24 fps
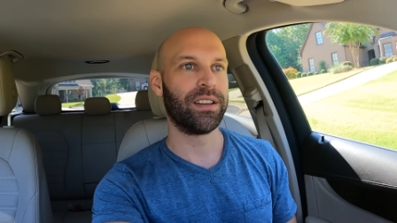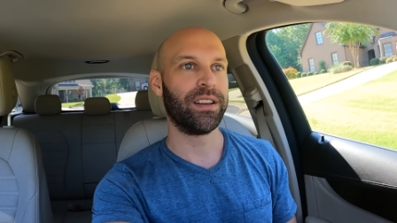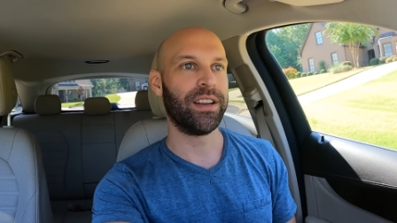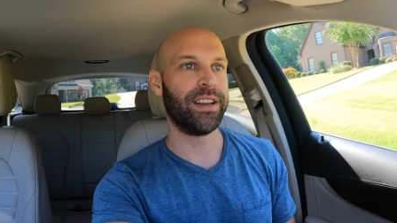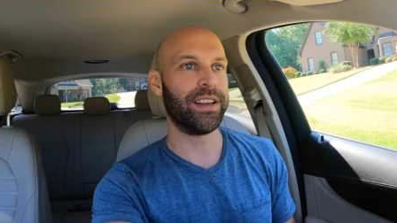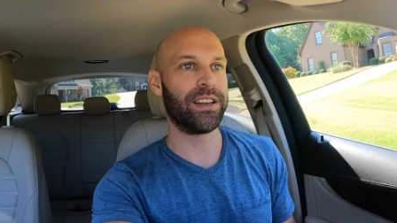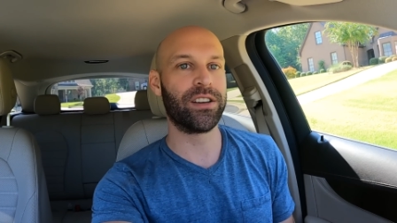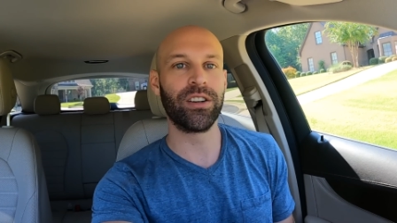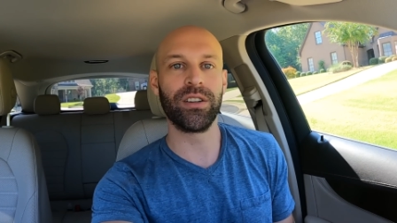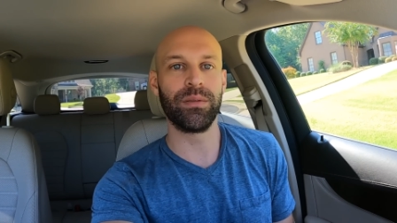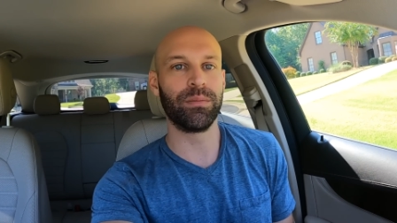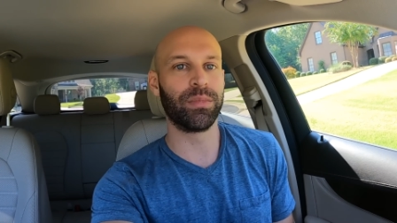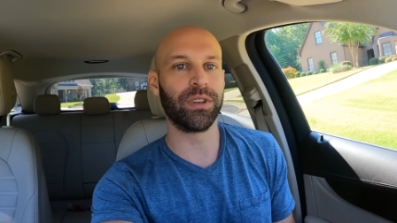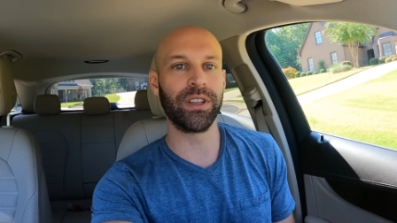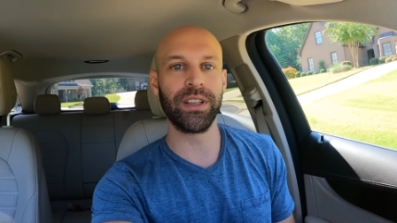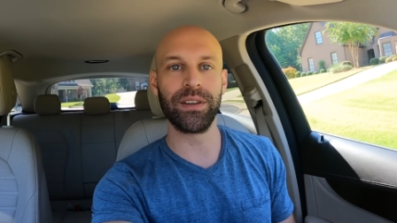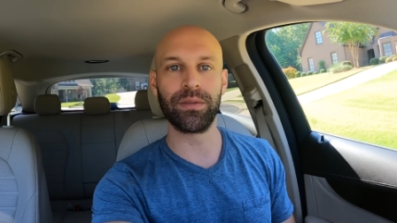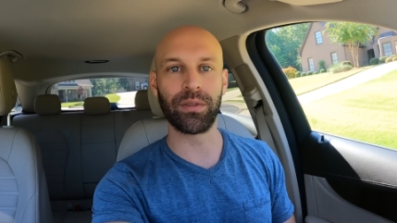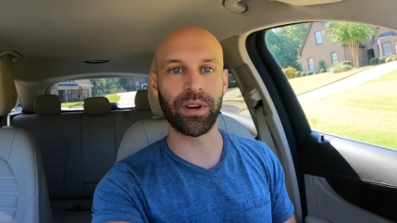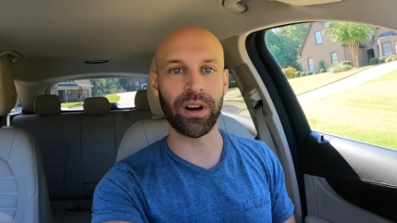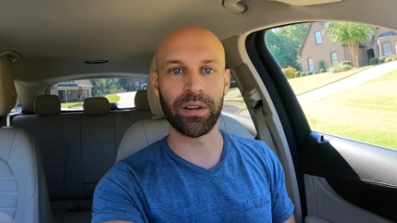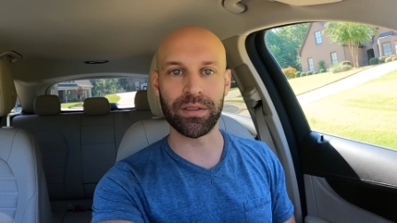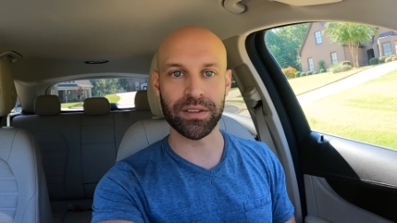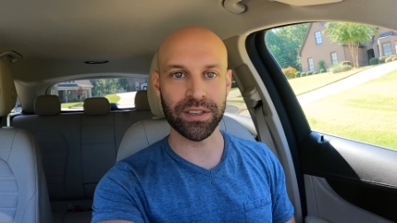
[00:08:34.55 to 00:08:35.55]
He couldn't
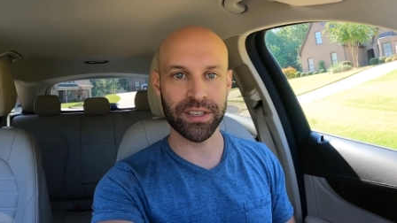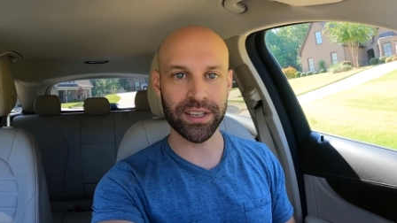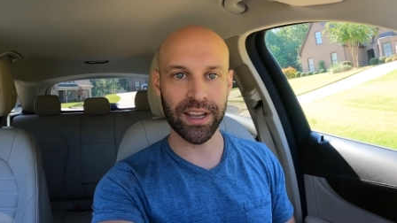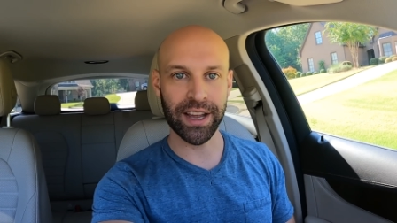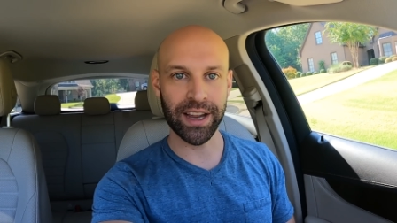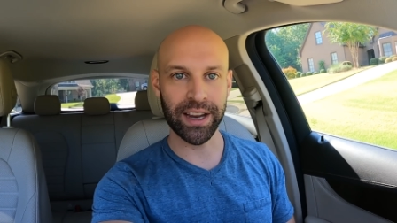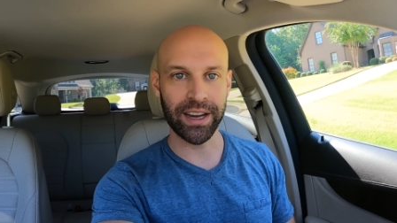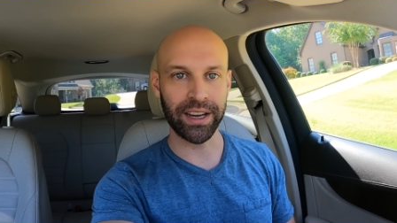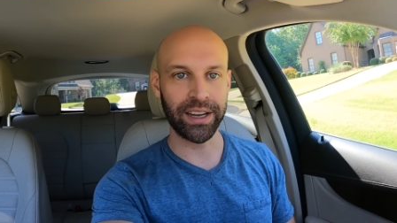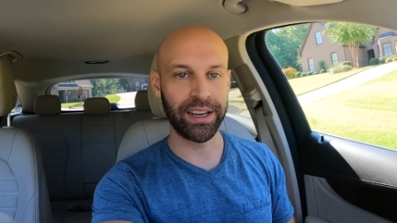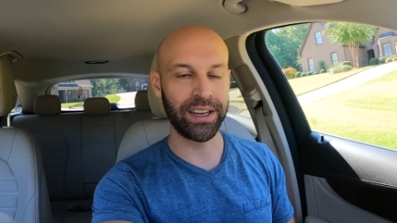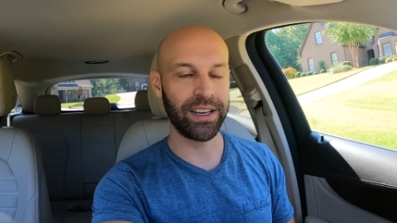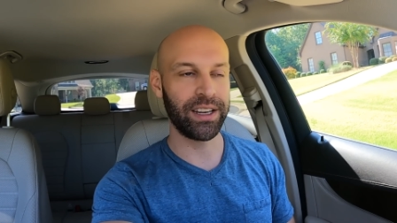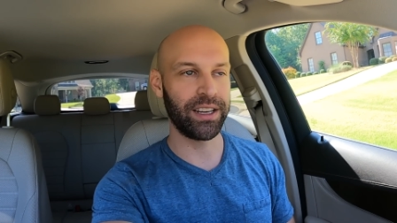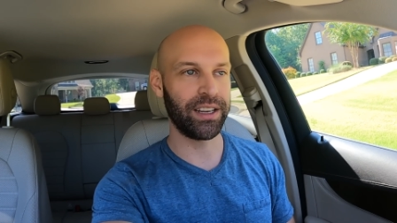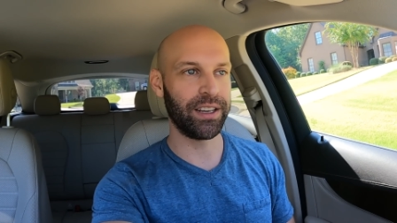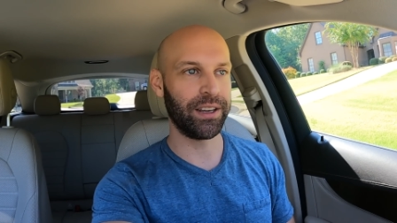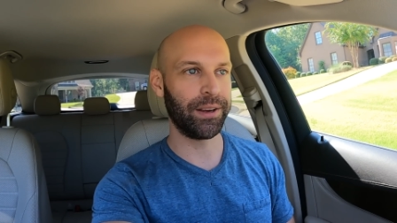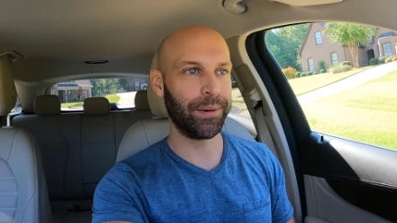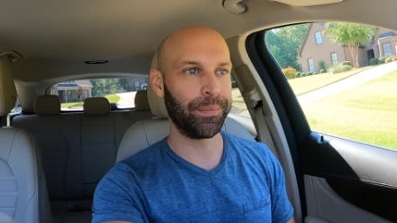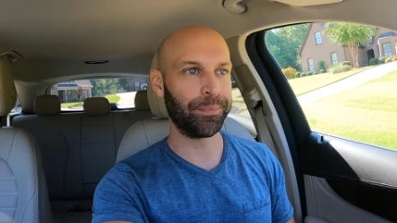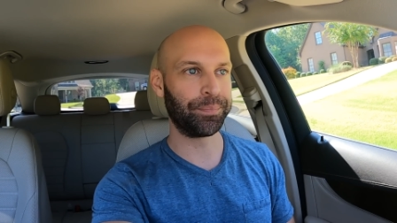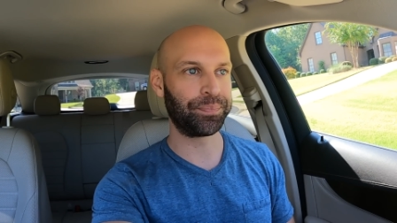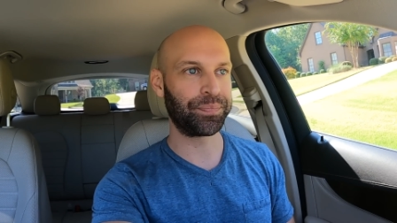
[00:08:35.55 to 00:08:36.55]
believe what I was saying.
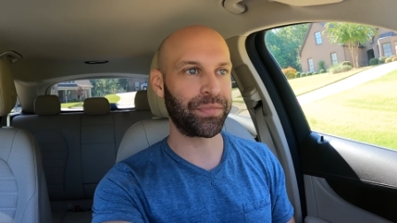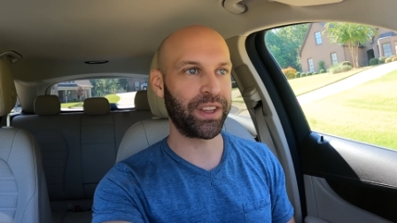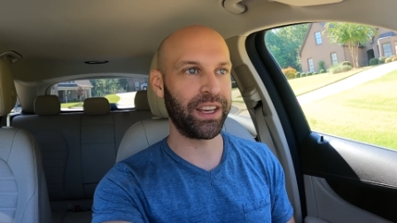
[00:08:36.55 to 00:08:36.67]
He